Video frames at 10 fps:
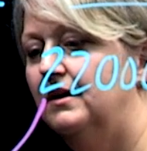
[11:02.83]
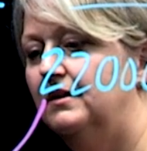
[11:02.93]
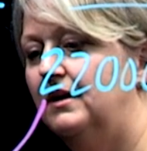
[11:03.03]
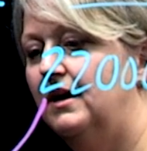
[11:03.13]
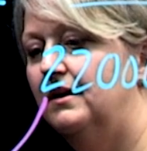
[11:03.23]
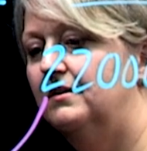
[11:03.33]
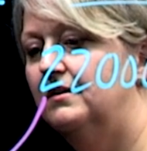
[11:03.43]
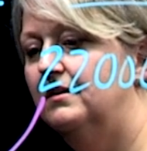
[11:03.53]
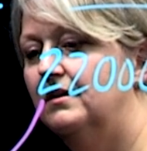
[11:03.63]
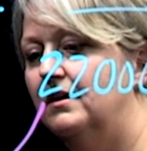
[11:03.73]
at the
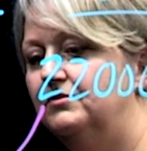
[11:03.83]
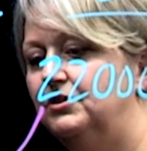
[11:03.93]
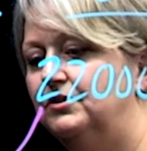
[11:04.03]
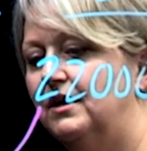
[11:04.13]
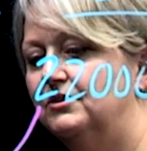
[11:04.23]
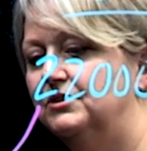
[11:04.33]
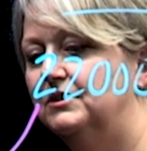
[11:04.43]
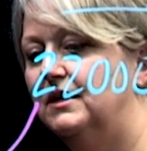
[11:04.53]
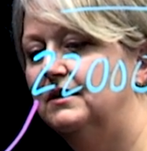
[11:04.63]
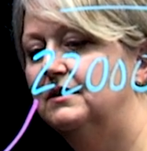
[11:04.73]
end of
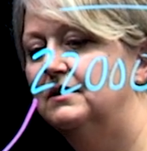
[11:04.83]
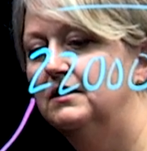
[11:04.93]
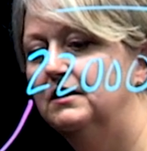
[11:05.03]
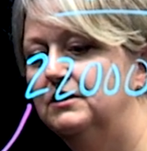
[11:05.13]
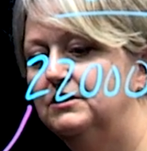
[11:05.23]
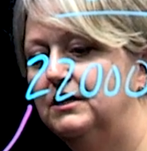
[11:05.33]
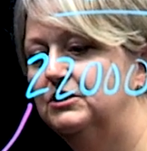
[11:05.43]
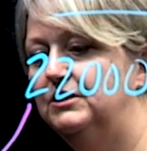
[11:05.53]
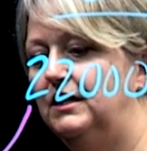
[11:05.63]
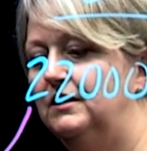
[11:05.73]

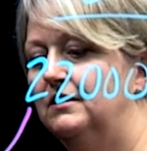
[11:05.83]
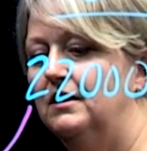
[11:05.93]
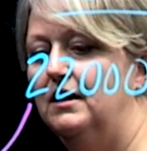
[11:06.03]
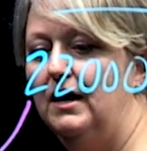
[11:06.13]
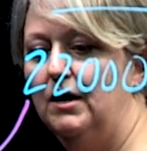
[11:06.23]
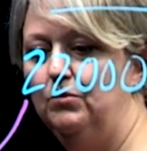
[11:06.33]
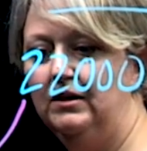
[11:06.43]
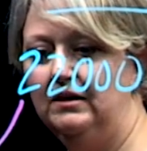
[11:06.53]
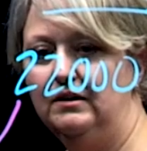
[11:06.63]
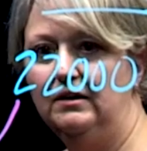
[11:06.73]
2016. And
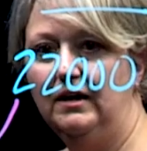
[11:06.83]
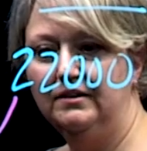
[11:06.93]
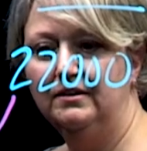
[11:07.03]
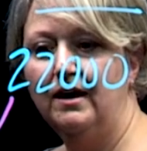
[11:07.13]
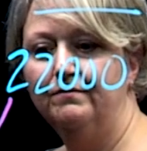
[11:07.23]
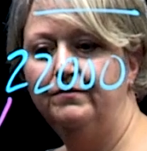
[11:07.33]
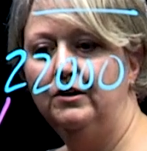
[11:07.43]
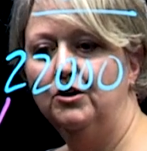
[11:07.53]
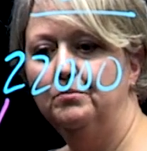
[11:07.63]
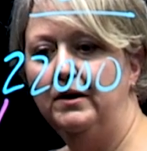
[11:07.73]
we get to that
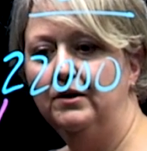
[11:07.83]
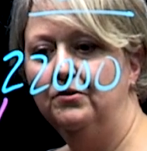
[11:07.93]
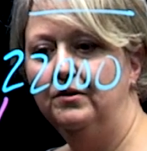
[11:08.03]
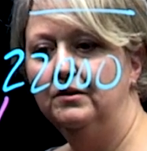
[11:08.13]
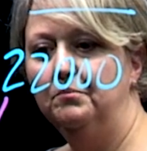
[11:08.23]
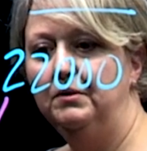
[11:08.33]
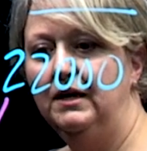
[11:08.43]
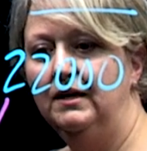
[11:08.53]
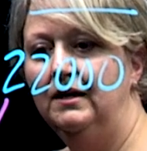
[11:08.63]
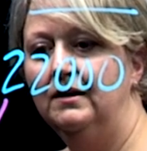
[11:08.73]
figure by going the
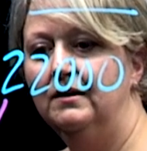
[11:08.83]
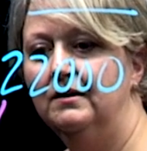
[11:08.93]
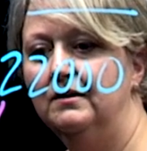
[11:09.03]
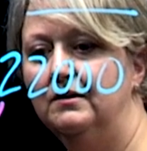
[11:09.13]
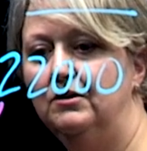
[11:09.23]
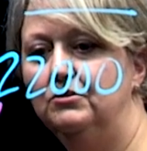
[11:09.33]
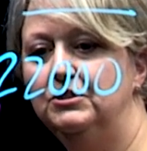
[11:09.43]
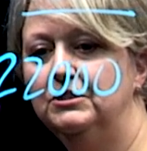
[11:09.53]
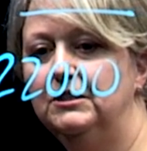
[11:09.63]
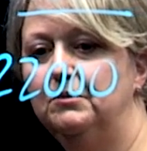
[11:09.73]
beginning
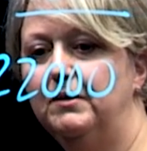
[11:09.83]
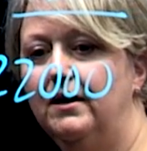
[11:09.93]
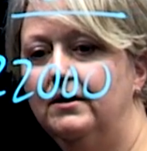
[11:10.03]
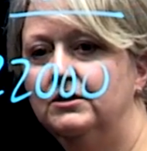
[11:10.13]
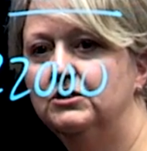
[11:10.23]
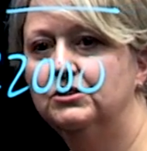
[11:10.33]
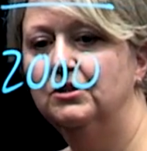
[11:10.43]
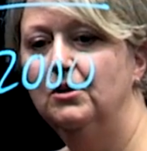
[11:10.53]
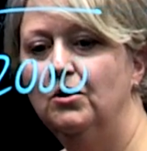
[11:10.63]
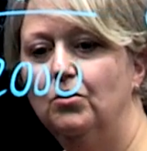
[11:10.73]
UCC balance
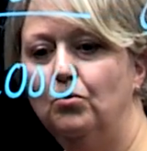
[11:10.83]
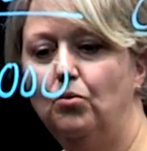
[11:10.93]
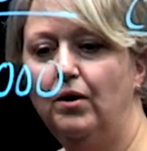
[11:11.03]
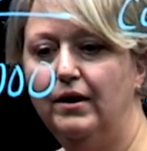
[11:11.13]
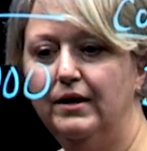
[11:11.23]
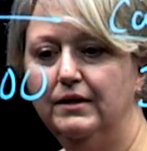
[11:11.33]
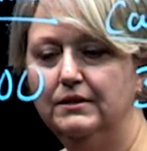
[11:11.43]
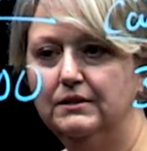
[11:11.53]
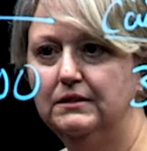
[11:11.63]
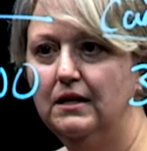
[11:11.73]

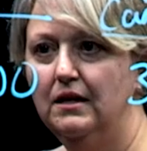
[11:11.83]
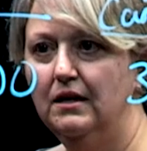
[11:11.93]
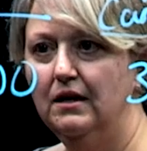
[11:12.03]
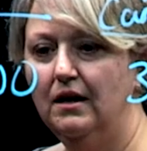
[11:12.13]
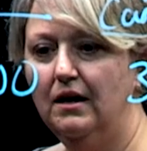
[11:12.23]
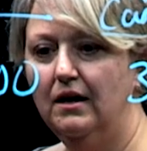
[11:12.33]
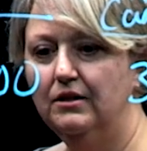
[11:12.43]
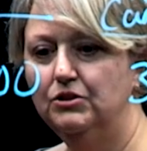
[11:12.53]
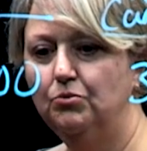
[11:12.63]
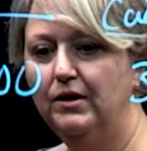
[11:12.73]
was
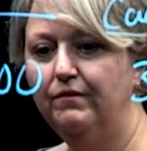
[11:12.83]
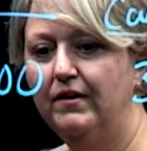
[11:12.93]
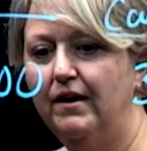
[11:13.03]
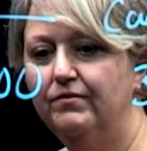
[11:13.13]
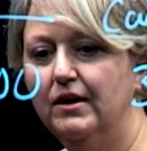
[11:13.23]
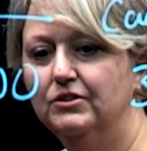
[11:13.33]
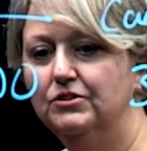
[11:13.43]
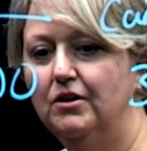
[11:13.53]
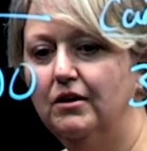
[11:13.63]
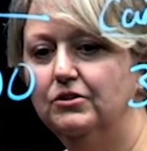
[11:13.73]
uh,
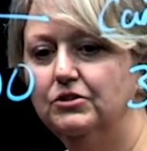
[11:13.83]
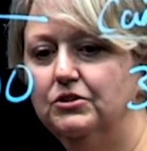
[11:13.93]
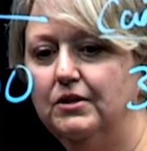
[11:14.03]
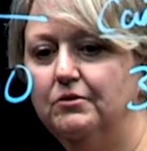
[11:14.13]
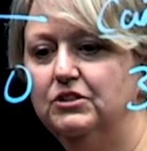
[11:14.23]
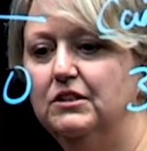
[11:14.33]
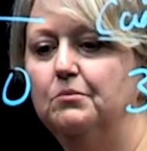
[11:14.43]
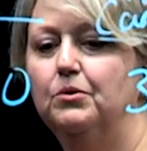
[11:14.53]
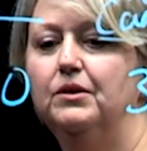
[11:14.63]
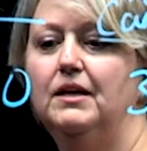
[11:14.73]
$25,000. So that was the
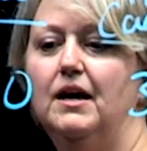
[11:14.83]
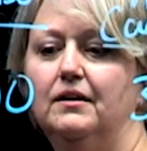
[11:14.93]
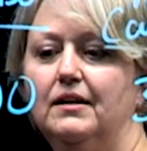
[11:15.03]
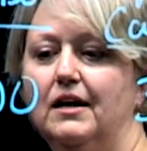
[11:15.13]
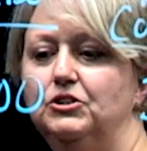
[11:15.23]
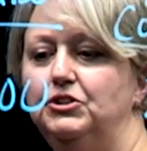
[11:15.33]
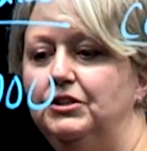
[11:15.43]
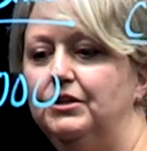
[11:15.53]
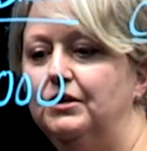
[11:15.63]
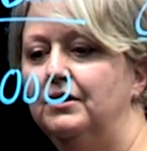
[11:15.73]
number at the end of last
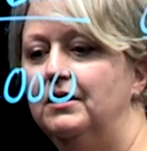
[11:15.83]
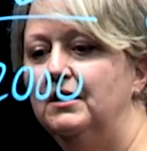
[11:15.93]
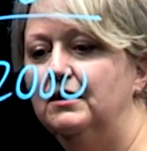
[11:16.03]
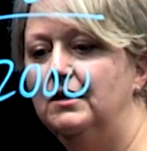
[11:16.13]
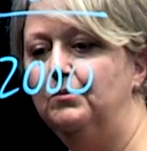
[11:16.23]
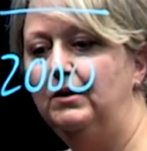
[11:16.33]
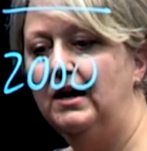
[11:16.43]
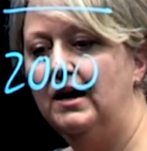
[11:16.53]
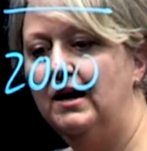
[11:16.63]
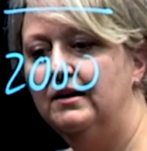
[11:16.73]
year. Then we
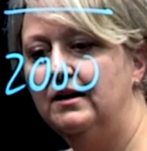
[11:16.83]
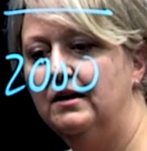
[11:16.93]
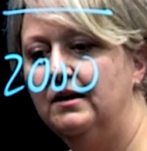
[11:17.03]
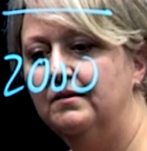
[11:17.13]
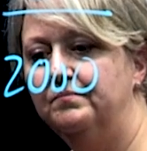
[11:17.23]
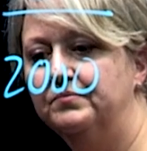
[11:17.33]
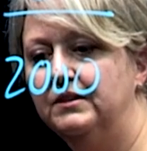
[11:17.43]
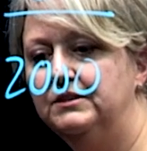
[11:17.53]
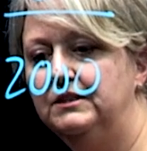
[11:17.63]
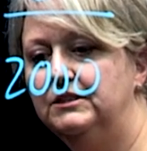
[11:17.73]
had um,
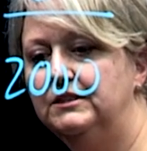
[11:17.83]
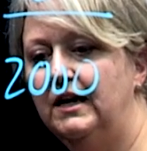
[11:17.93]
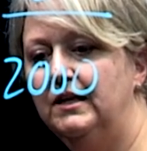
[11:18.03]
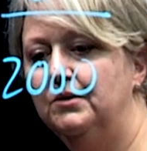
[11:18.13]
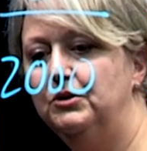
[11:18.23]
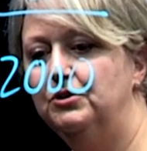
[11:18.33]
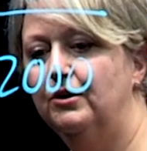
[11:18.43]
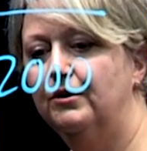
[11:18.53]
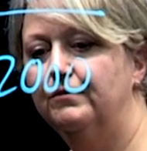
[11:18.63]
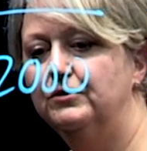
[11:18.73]
CCA that we
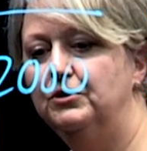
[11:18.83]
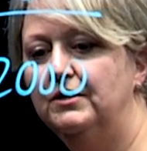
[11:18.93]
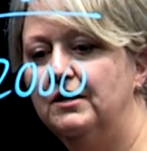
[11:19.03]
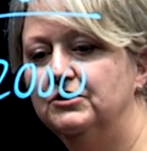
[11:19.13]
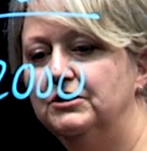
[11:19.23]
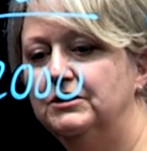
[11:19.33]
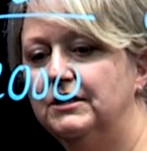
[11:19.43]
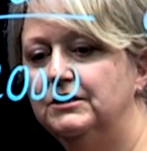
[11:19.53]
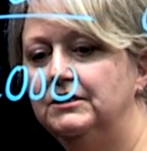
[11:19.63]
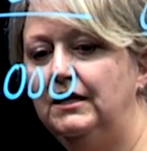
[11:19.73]
took for
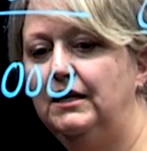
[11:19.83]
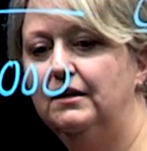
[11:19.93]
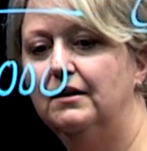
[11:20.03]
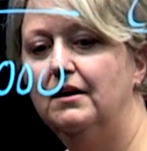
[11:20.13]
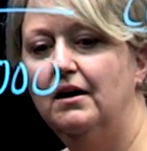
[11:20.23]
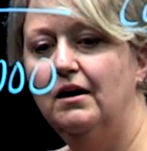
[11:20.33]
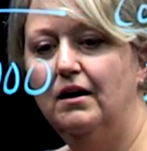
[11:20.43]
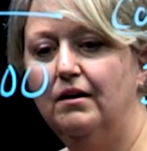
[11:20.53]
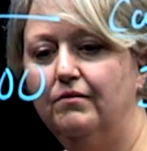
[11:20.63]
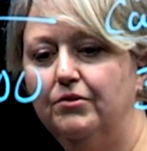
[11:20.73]
2016
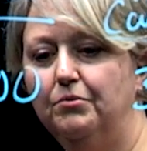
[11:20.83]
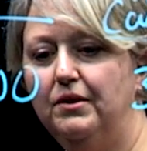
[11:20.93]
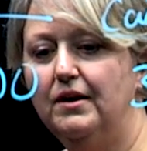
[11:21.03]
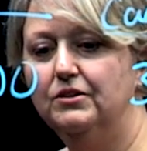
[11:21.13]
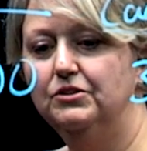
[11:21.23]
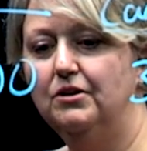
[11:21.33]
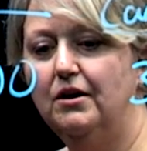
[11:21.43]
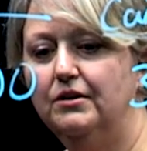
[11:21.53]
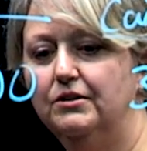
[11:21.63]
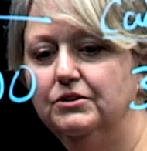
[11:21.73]
of
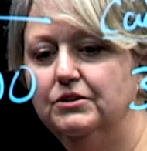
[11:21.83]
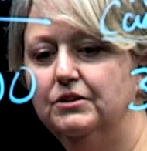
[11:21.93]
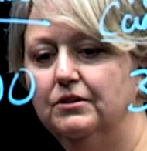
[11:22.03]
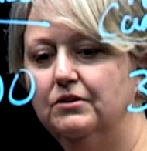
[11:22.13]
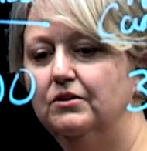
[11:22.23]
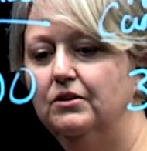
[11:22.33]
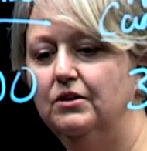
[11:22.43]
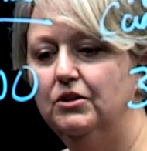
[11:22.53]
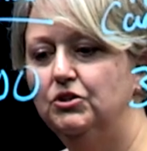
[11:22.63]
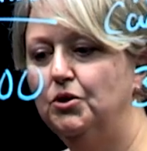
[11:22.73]
$3,000.
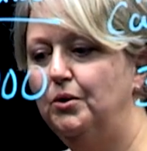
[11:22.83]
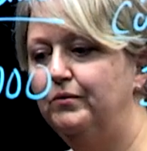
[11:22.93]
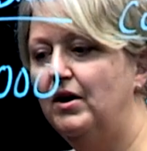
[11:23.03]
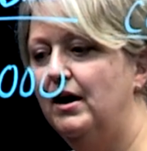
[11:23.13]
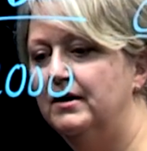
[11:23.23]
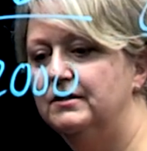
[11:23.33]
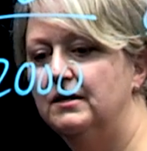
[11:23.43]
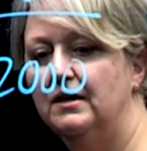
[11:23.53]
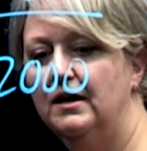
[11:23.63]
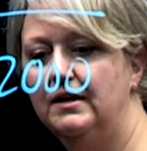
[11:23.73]
So we've got
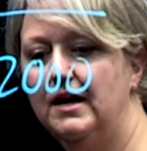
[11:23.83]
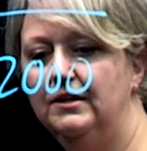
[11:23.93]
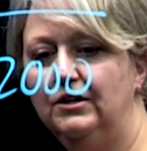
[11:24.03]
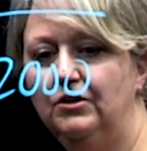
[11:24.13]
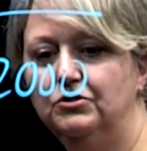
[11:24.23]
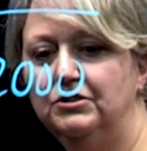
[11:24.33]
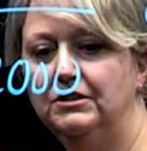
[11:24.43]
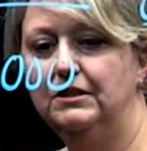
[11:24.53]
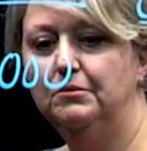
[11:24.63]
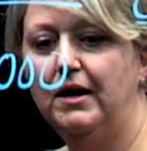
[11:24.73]
an ending
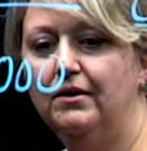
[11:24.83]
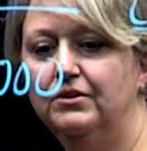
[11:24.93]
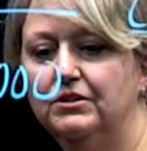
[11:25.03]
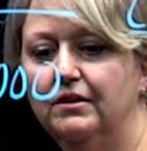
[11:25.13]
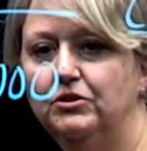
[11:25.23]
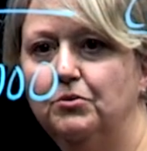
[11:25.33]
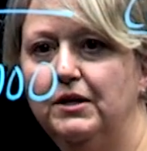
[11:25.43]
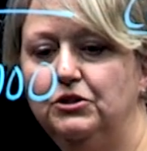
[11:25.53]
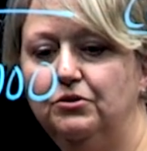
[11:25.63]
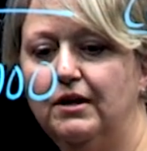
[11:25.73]
UCC balance of
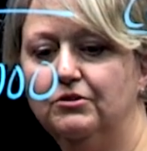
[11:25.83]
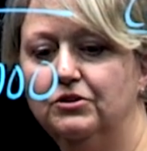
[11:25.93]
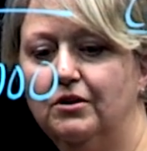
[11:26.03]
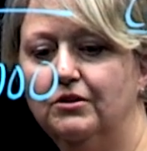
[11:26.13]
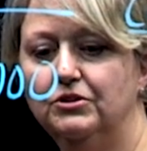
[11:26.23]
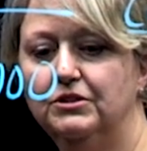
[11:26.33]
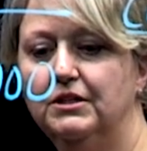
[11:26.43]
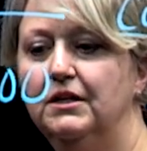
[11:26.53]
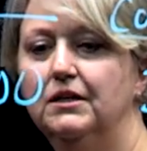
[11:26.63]
$22,000